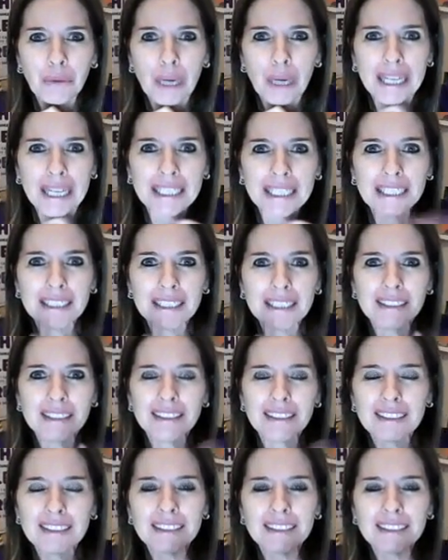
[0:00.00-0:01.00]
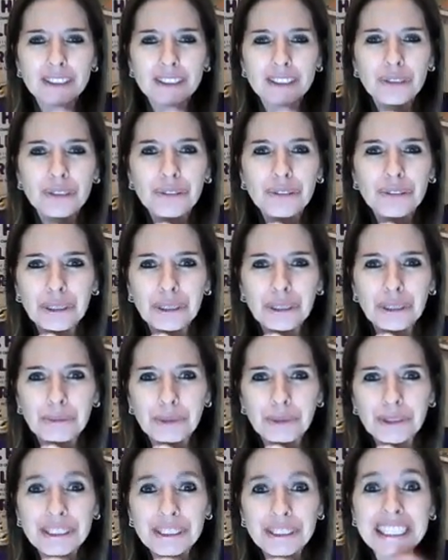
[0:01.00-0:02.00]
I. 2
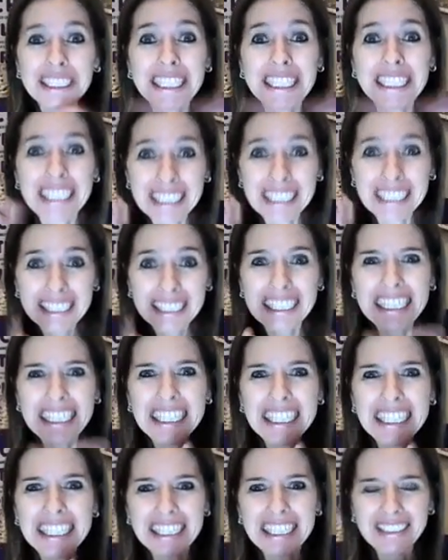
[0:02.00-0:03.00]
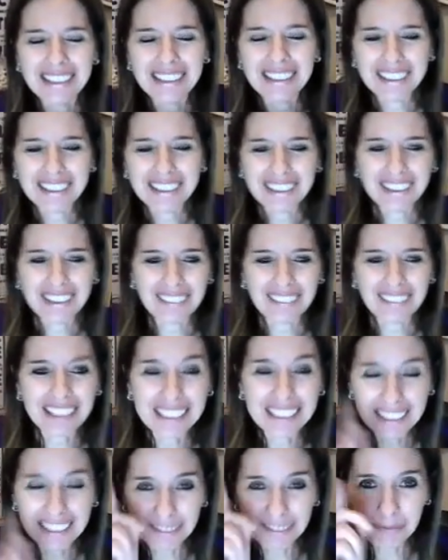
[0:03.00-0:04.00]
syllables, E. All
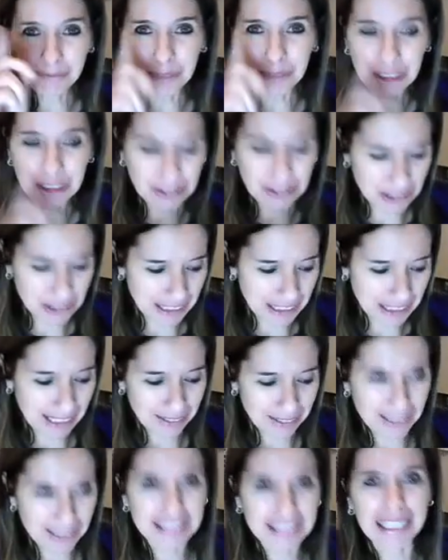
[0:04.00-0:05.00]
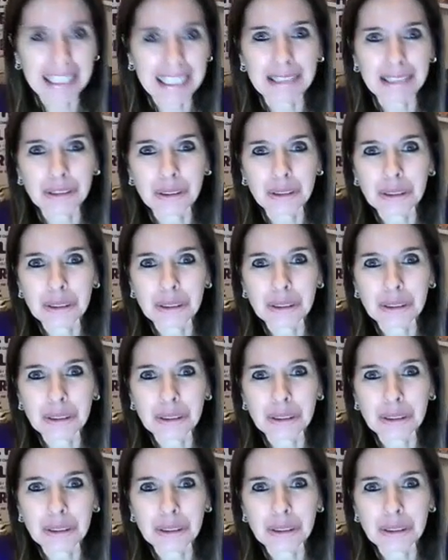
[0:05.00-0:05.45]
right? Do you see how the sounds